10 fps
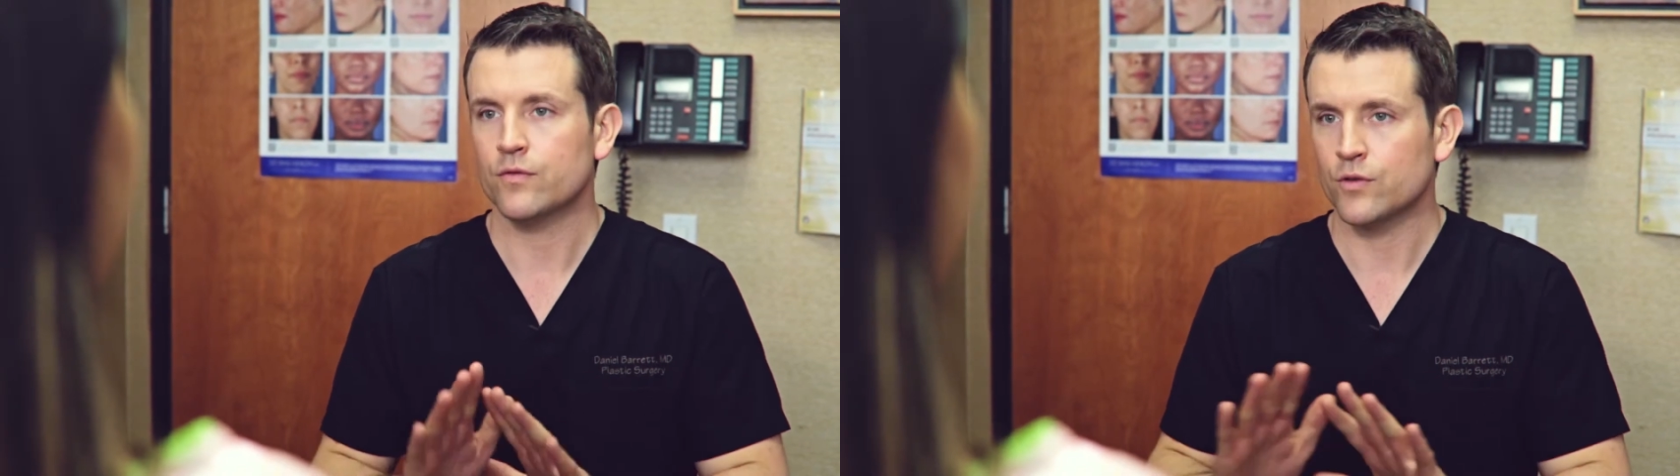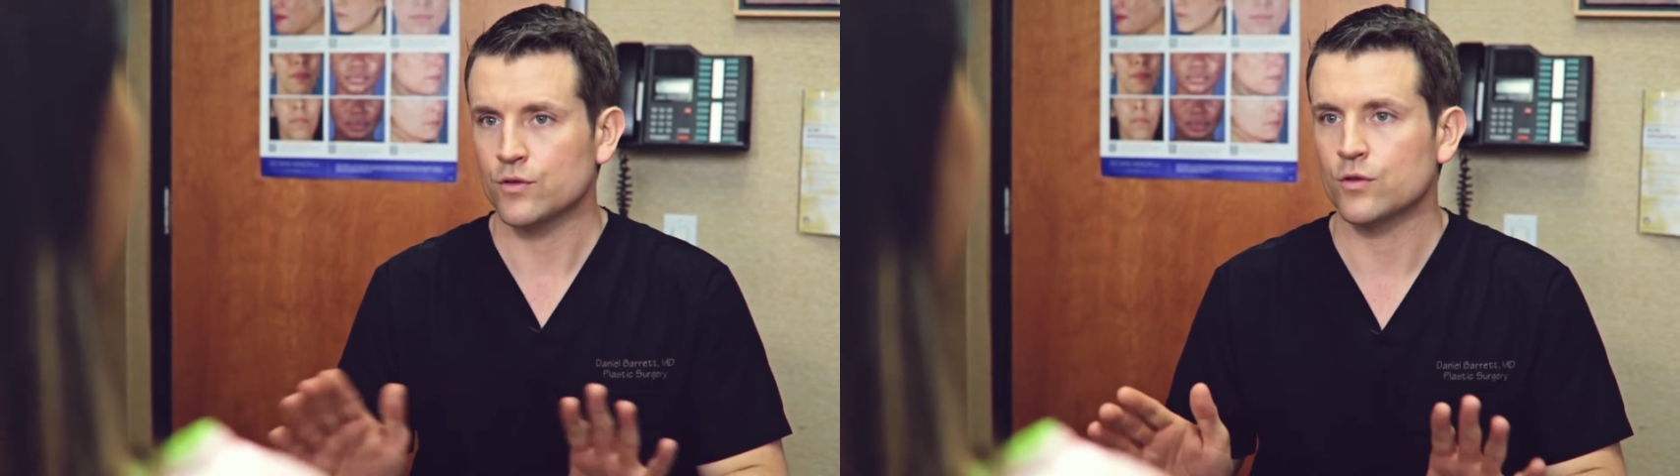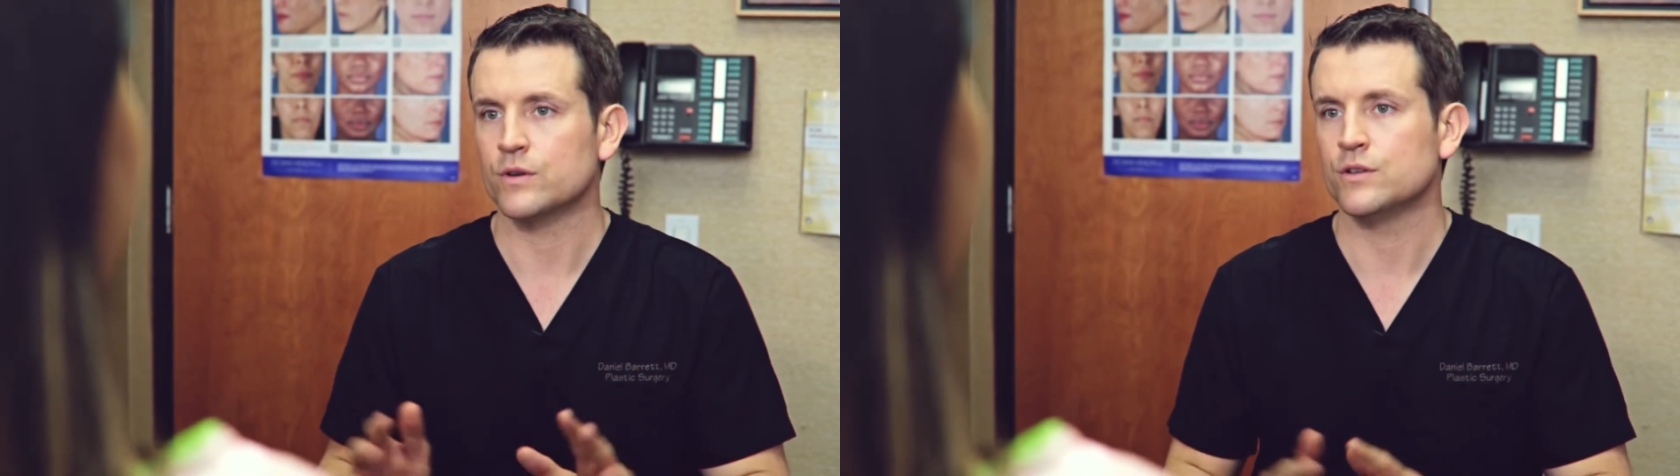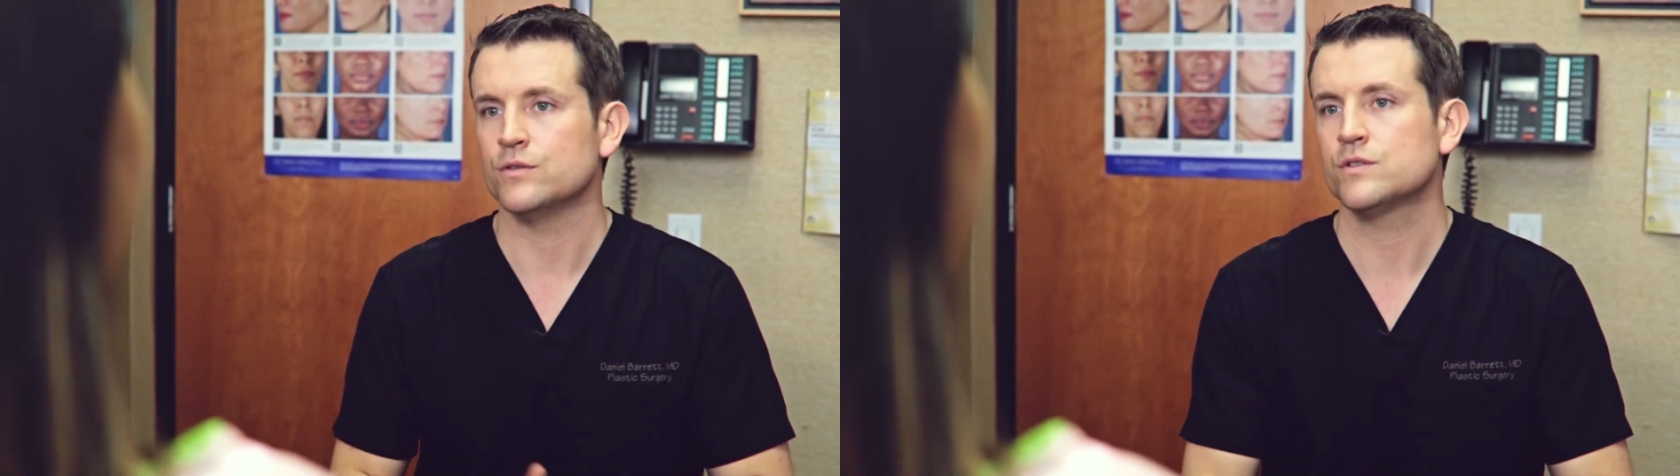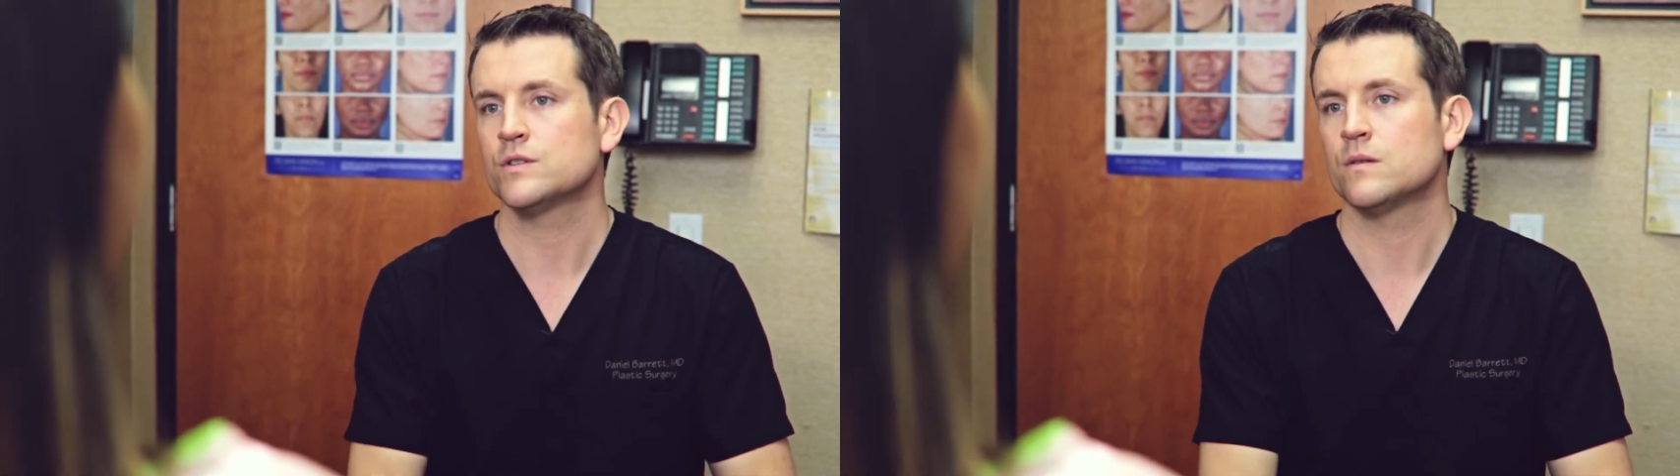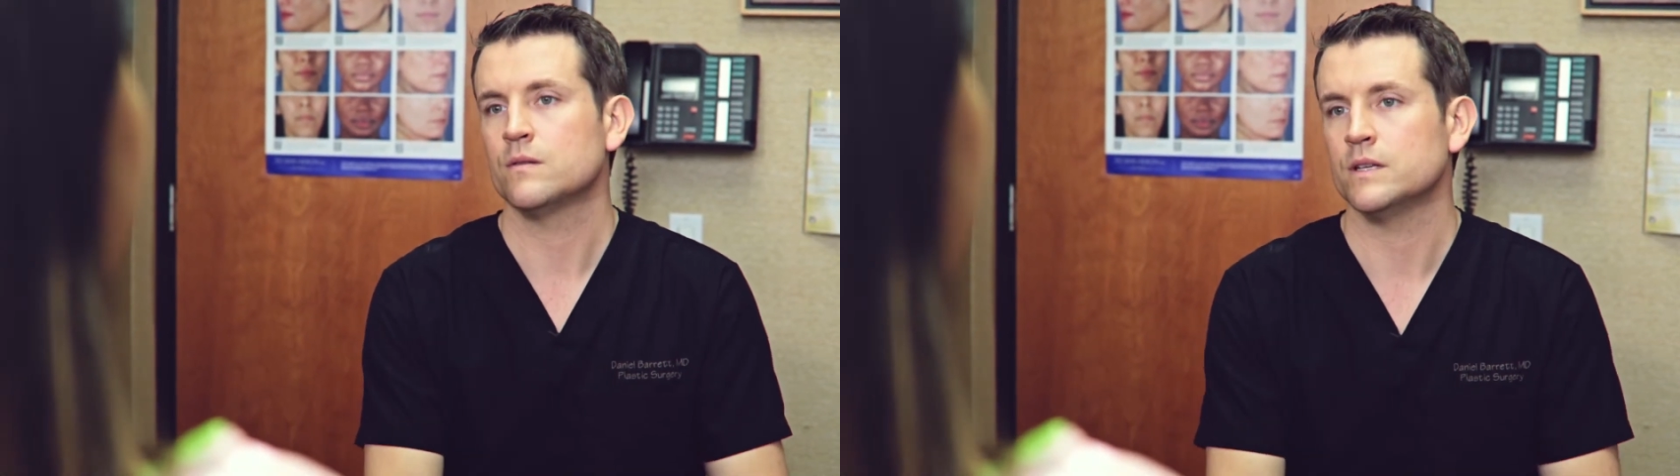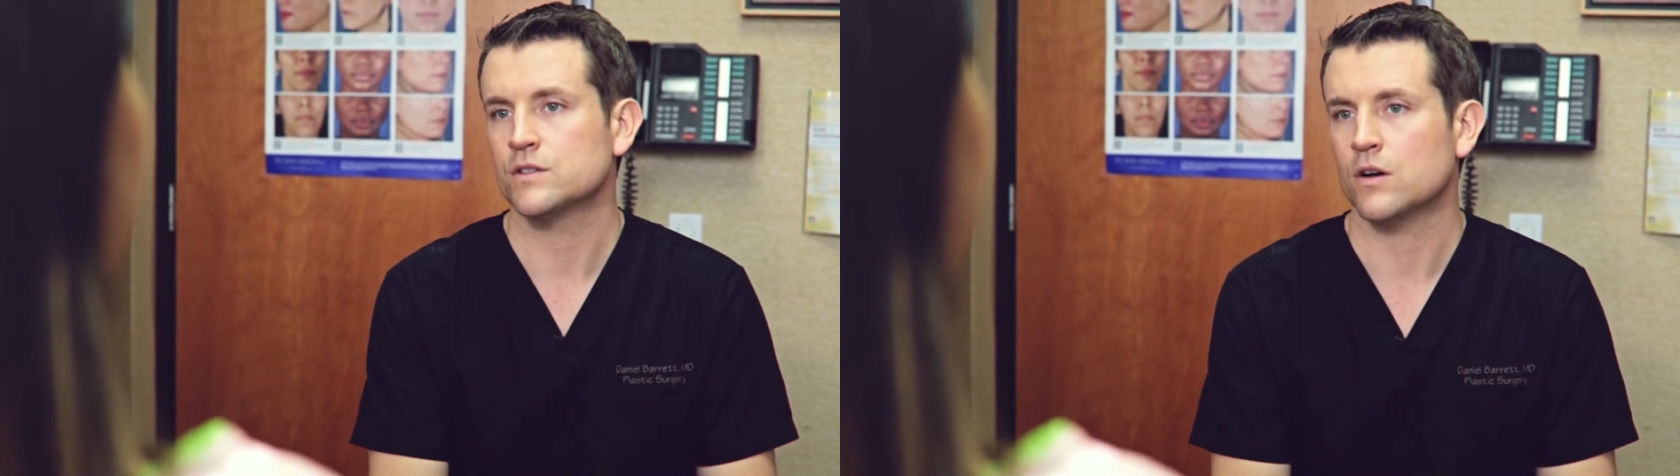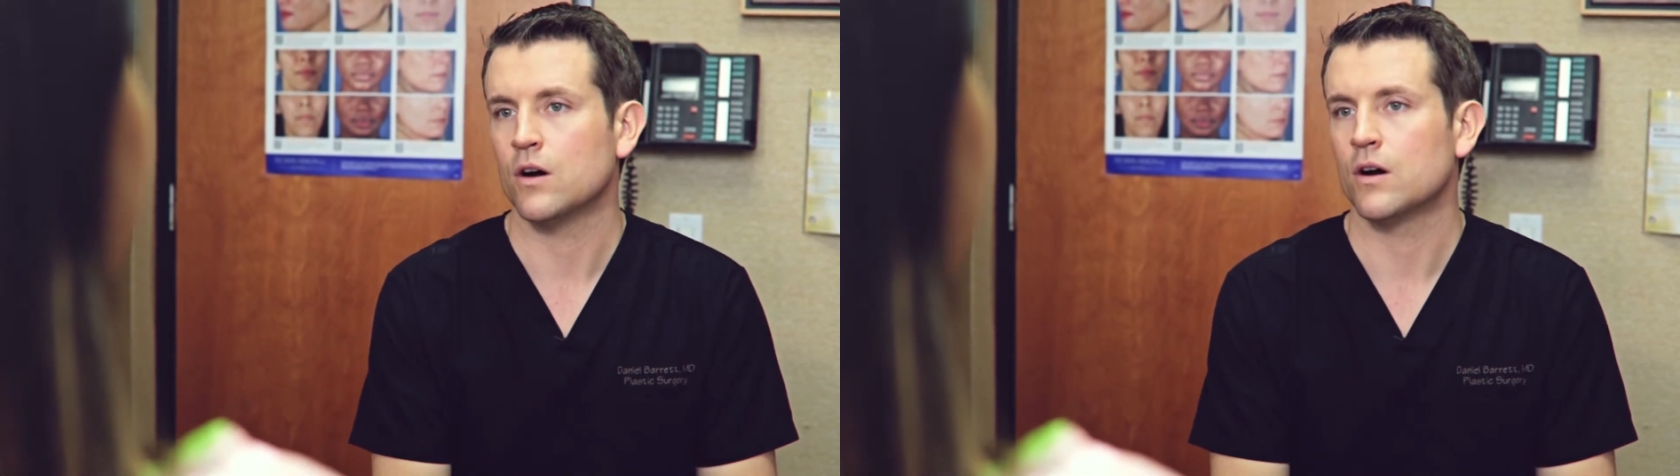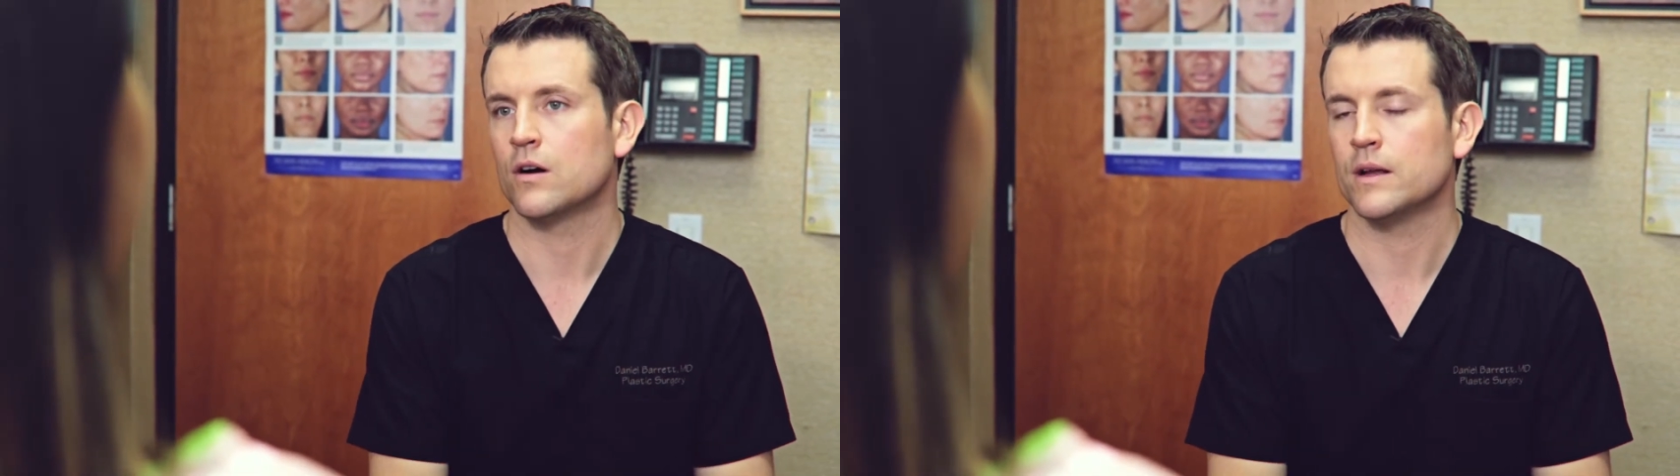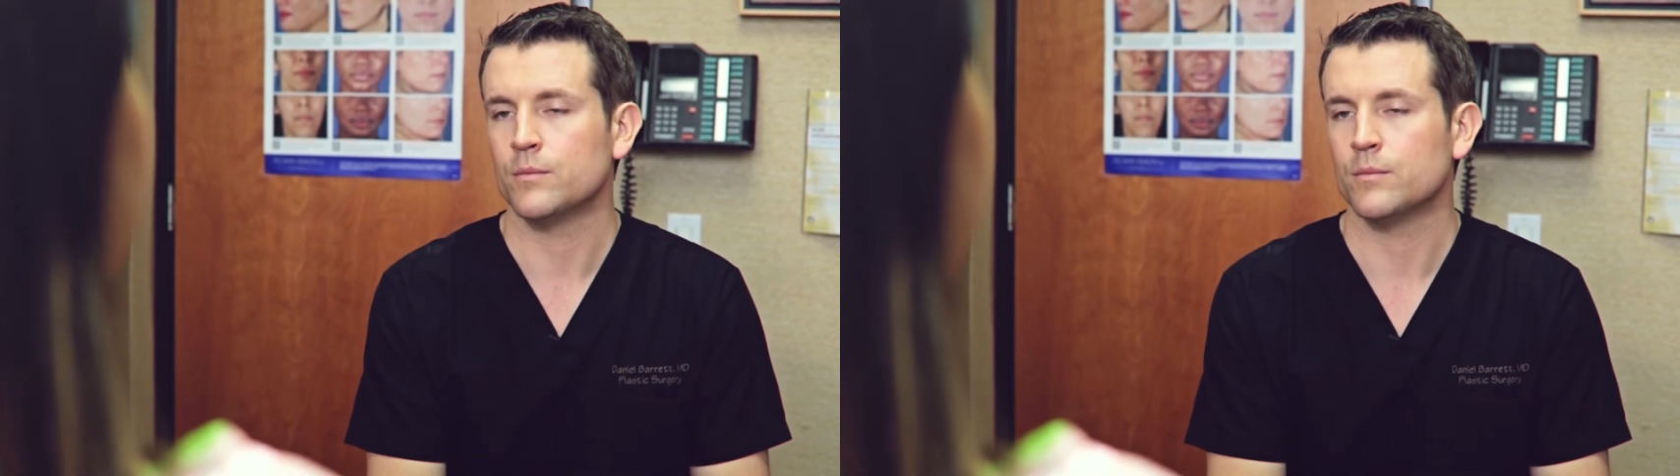further reduce the scar